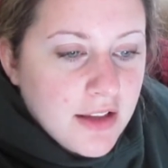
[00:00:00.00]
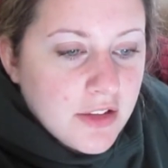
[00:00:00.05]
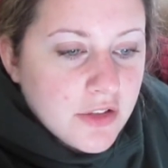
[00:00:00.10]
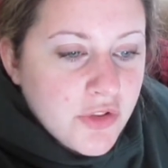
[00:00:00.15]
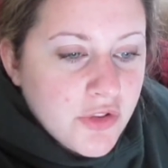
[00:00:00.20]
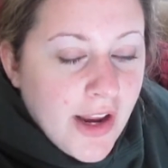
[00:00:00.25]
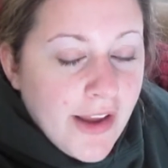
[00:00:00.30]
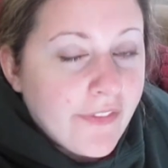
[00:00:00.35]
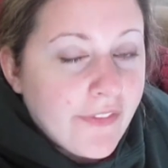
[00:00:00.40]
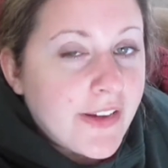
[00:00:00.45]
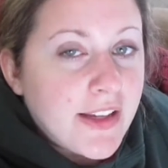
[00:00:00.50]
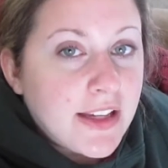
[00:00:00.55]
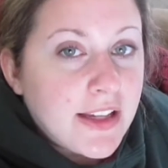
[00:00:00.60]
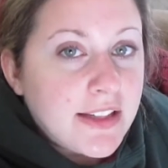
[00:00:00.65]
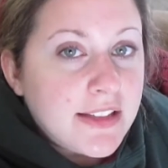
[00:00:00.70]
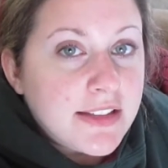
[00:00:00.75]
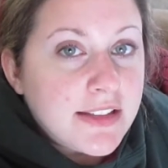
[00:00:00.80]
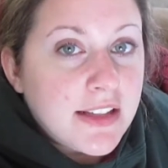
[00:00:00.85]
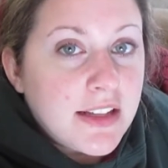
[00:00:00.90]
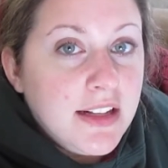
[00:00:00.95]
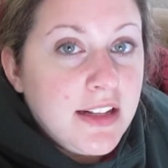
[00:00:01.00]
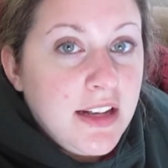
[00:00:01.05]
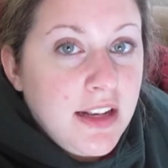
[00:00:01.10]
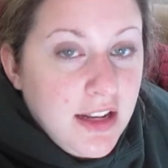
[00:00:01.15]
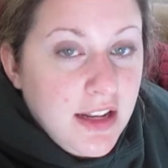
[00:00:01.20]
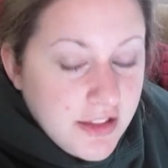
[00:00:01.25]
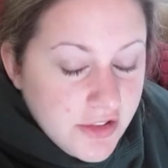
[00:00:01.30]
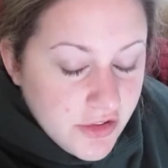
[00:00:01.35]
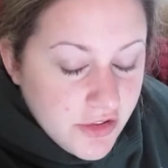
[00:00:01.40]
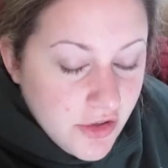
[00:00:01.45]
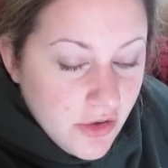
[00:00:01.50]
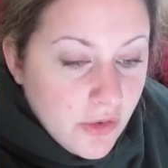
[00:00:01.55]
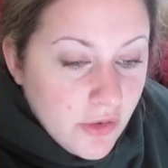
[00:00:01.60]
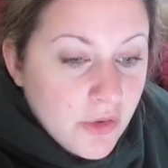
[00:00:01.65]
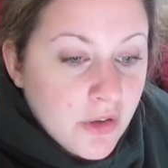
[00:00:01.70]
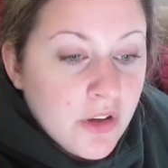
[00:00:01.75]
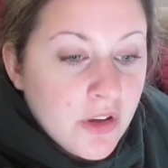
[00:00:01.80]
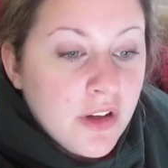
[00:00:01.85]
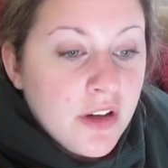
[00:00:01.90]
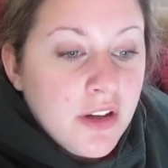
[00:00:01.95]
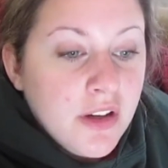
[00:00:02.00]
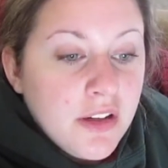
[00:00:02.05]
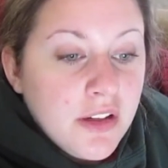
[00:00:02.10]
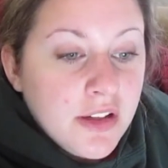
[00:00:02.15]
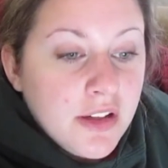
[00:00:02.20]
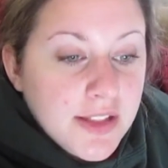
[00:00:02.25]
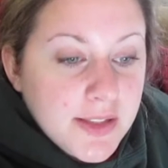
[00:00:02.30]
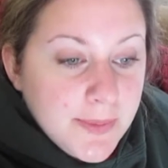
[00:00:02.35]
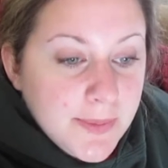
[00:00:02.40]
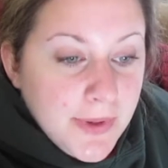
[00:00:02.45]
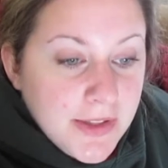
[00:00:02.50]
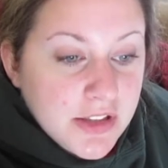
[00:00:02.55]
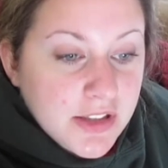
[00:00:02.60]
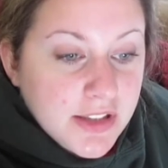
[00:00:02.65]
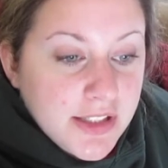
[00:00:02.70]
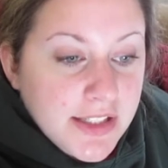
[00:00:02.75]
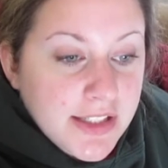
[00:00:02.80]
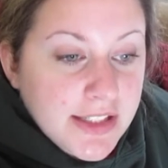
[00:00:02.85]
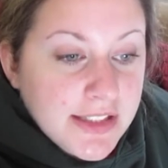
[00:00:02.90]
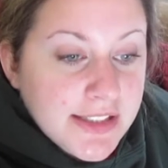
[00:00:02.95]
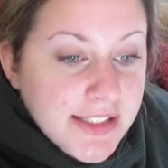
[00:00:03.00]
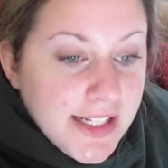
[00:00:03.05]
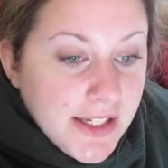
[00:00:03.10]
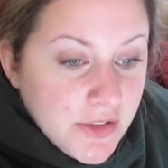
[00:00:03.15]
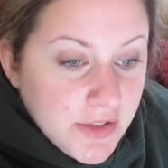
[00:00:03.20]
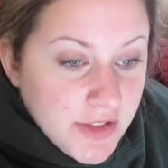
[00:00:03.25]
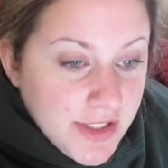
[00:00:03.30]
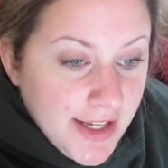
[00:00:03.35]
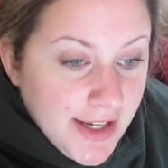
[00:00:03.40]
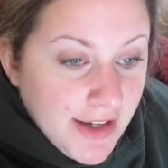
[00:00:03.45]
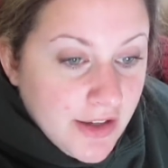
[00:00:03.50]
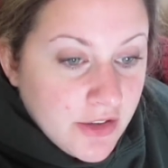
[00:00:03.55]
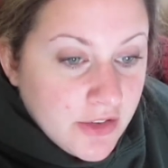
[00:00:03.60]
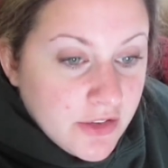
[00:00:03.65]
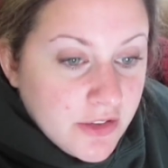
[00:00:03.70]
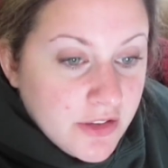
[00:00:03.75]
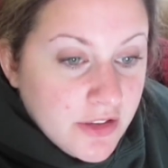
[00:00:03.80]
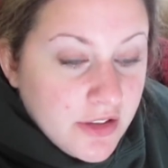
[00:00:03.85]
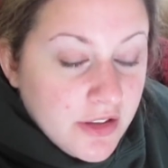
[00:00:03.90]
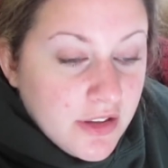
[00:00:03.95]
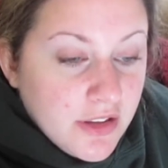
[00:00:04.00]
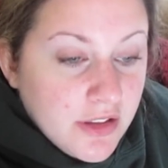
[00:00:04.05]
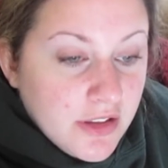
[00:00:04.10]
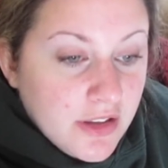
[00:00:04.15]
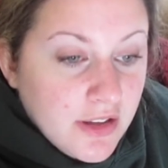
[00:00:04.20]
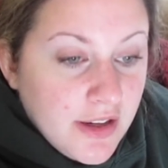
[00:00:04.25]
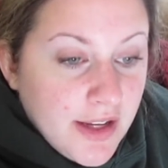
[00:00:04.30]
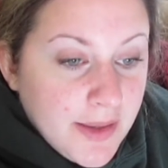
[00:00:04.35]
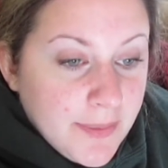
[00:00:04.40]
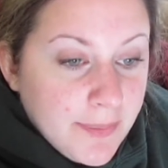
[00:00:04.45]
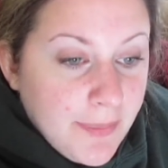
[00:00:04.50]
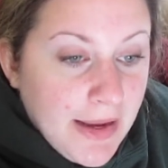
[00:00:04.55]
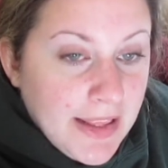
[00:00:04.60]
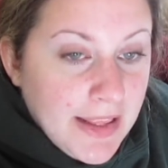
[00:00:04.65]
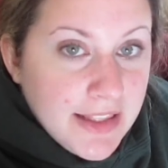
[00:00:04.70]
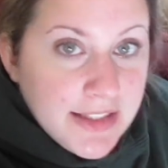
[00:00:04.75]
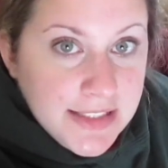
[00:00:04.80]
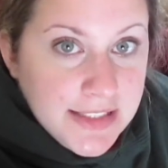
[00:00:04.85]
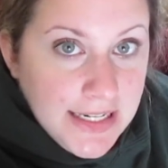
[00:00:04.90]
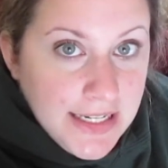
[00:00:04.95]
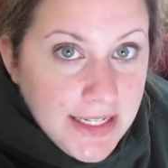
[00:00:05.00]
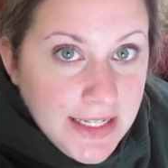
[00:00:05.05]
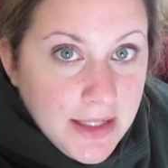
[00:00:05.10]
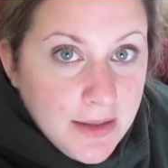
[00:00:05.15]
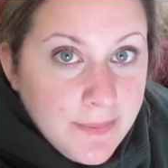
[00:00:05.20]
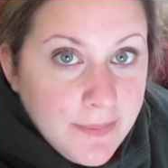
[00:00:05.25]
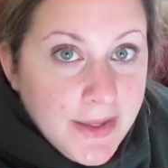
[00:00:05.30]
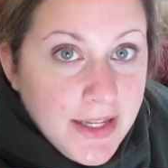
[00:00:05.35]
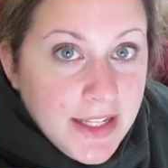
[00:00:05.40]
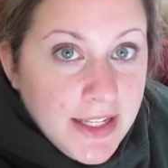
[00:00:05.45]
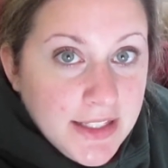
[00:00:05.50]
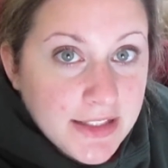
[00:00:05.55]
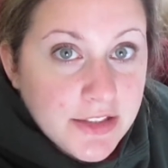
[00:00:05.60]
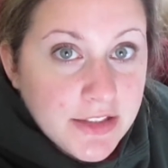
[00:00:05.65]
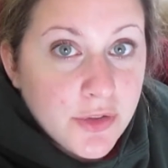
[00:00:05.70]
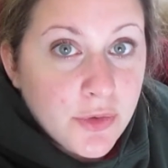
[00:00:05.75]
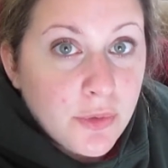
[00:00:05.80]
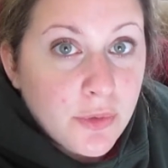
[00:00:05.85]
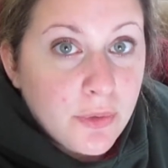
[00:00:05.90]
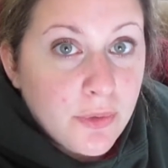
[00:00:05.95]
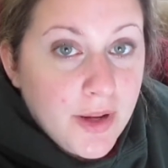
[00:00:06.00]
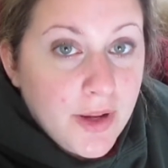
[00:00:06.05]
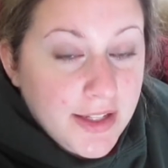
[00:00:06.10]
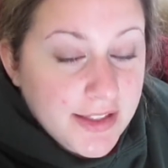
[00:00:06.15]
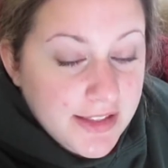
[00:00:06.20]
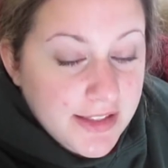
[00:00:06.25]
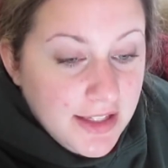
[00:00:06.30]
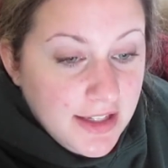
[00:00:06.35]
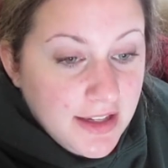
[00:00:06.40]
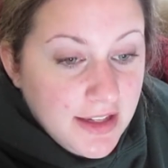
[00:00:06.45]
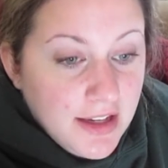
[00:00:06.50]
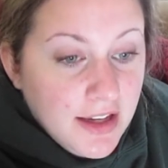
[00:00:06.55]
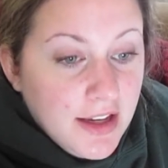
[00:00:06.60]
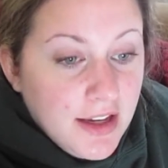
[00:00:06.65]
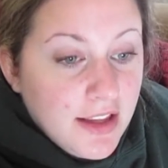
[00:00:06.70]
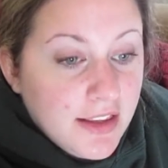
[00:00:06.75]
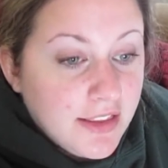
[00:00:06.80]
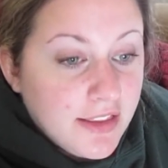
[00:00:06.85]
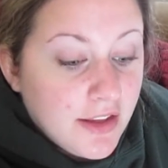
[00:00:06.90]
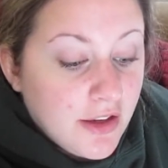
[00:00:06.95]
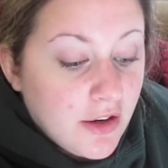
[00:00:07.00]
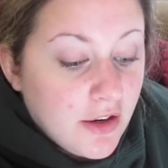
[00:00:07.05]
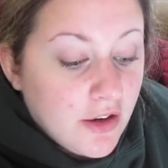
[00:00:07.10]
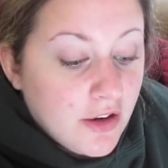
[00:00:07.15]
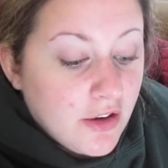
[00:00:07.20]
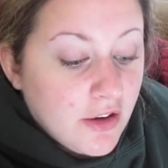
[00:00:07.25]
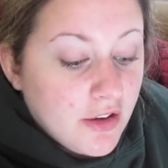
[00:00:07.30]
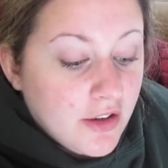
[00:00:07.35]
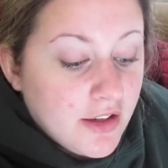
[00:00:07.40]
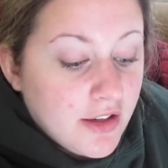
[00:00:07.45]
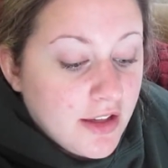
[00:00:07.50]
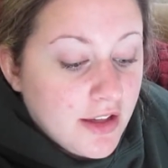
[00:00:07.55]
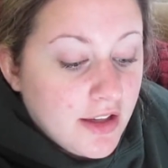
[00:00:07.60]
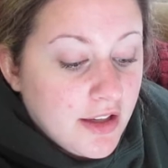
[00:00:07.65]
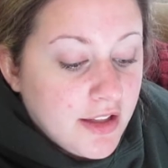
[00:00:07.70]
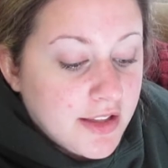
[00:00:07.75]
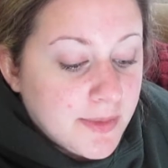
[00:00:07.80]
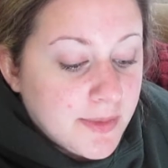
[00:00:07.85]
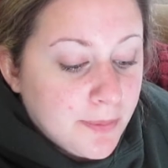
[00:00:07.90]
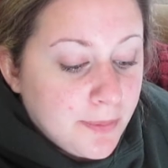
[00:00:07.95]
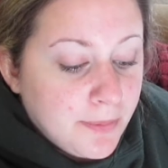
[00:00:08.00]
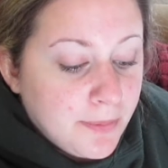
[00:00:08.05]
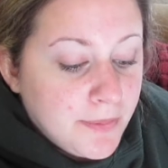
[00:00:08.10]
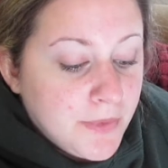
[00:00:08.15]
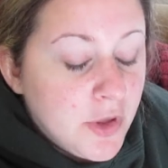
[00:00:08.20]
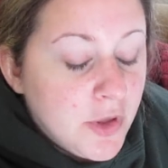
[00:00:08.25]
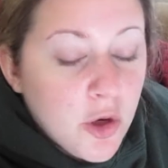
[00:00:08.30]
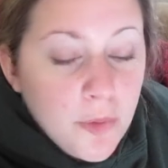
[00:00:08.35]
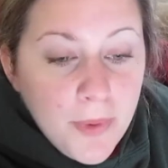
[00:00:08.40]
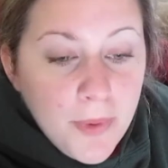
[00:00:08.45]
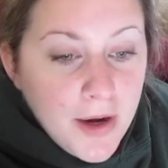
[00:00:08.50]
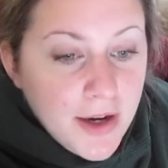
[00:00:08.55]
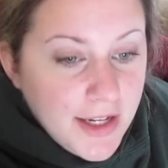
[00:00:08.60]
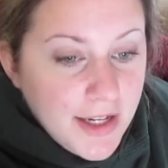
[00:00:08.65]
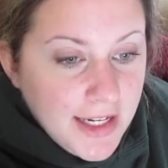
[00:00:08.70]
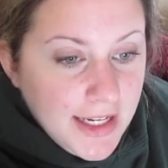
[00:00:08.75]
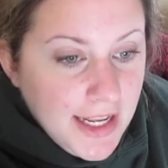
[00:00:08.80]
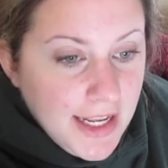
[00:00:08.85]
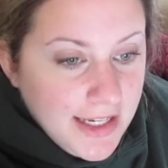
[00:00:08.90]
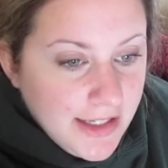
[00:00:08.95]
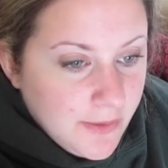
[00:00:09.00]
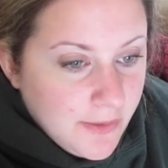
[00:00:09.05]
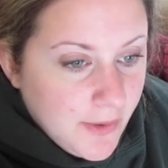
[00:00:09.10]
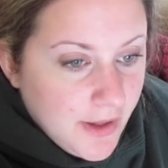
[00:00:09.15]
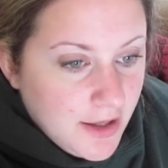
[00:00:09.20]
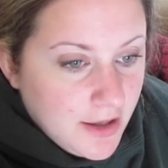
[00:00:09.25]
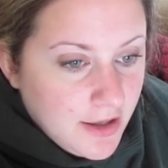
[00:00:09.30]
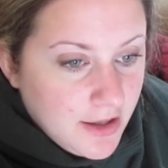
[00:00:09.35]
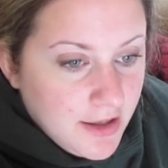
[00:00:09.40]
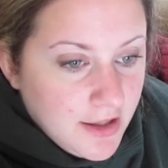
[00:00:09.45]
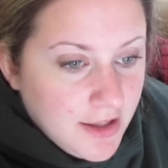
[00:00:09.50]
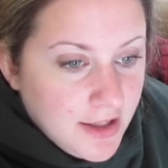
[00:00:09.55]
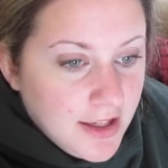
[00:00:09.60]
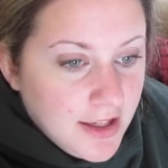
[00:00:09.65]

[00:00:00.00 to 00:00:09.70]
traffic is nutso, especially in downtown, like by the stadium. It is crazy. There is no parking anywhere,